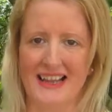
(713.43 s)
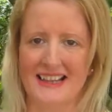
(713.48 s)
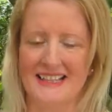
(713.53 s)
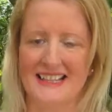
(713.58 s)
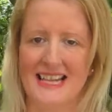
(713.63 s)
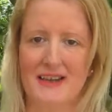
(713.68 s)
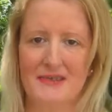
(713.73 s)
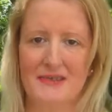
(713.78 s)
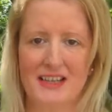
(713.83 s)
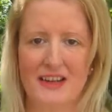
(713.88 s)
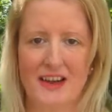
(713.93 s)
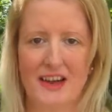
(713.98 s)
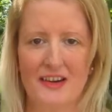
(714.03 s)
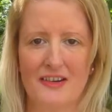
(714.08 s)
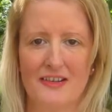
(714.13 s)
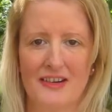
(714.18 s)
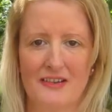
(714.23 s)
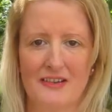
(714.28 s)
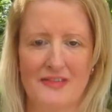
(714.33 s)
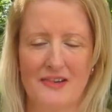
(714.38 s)
Let me know
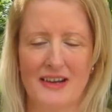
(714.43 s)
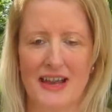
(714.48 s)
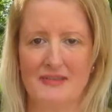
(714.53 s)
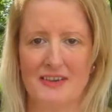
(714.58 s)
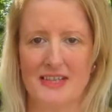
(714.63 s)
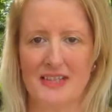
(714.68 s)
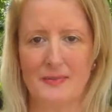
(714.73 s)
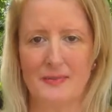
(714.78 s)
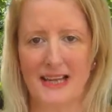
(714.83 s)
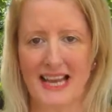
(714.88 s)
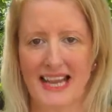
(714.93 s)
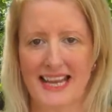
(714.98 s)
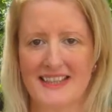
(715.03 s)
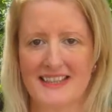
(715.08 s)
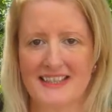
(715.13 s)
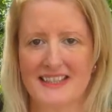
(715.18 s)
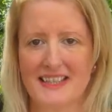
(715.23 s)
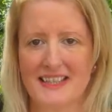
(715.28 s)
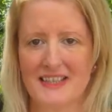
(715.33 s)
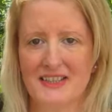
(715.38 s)
if you have any
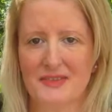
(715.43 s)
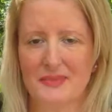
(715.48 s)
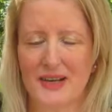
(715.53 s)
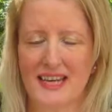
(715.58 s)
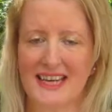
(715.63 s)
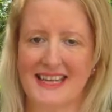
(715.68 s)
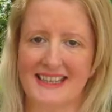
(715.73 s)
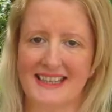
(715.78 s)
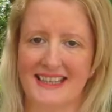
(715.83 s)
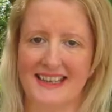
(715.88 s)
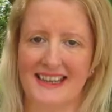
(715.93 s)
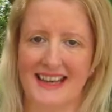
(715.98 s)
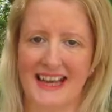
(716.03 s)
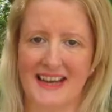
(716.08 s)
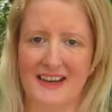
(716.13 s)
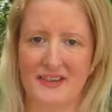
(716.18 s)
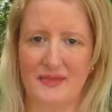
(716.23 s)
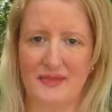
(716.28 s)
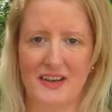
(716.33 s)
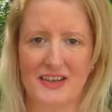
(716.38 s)
plans this week
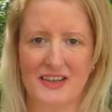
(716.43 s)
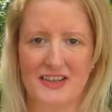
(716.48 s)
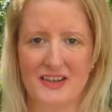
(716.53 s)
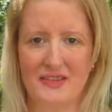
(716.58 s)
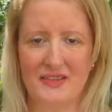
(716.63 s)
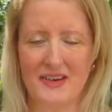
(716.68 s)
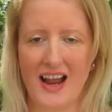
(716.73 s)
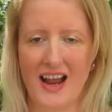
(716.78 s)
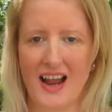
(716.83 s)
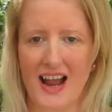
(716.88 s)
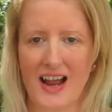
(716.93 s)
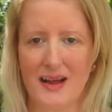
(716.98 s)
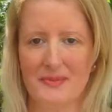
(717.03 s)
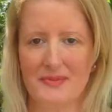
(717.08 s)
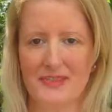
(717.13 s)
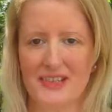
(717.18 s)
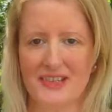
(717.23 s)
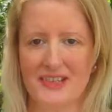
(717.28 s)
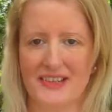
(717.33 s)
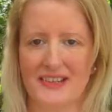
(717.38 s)
and what you are
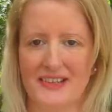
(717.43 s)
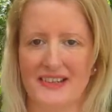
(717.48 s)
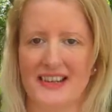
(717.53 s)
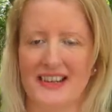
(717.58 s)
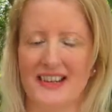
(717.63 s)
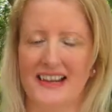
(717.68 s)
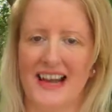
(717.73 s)
up to.